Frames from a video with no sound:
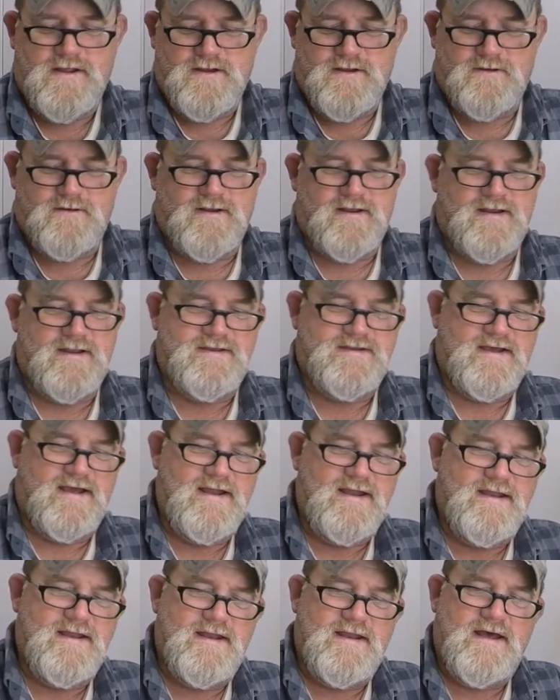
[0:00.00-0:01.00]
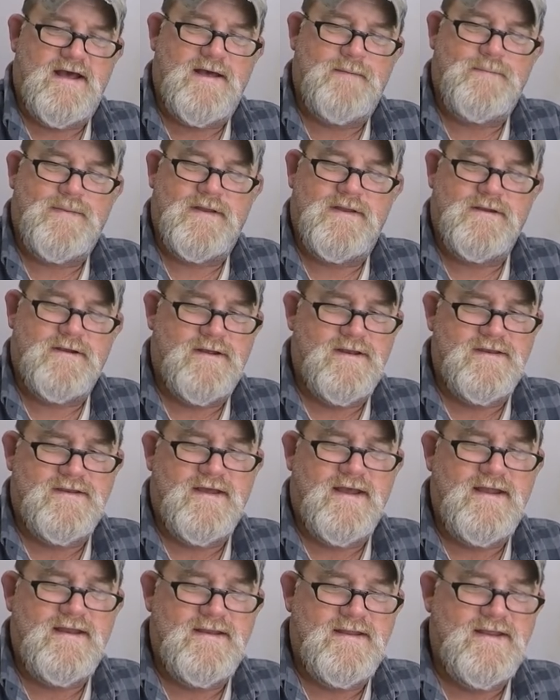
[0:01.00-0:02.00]
You're going to tighten it up, and you're going to
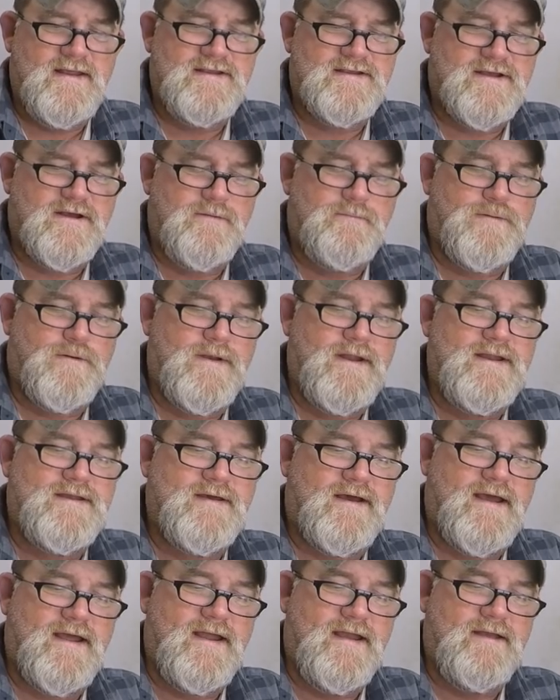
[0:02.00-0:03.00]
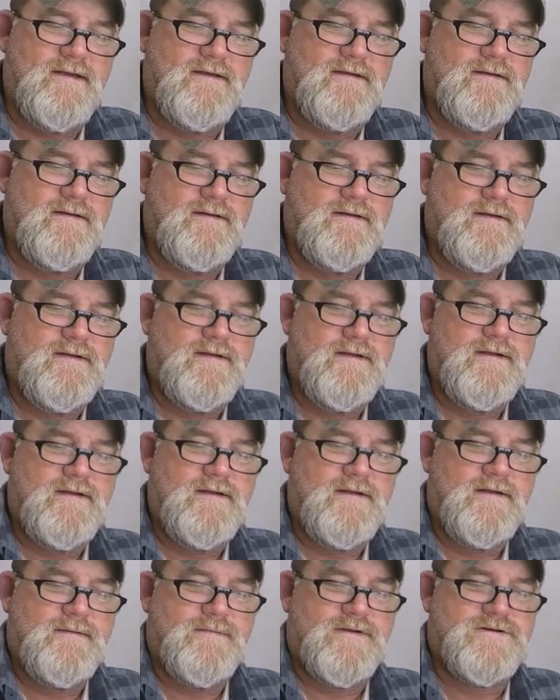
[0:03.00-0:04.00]
tighten, these go pretty tight.
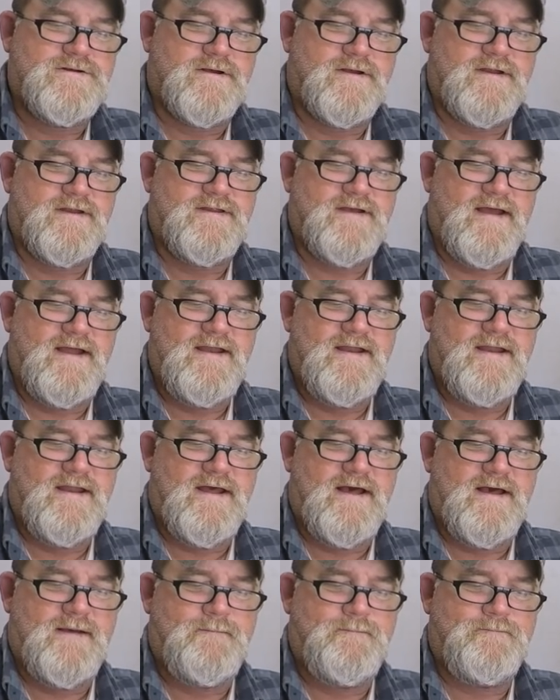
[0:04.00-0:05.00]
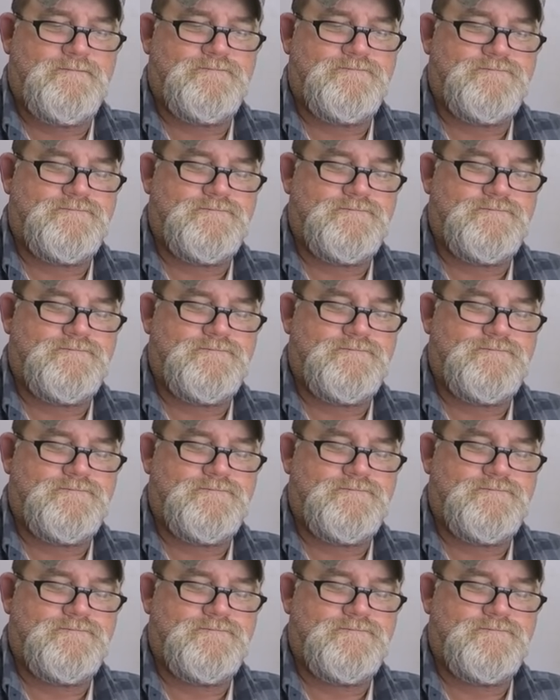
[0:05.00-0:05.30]
But you're going to tighten it up.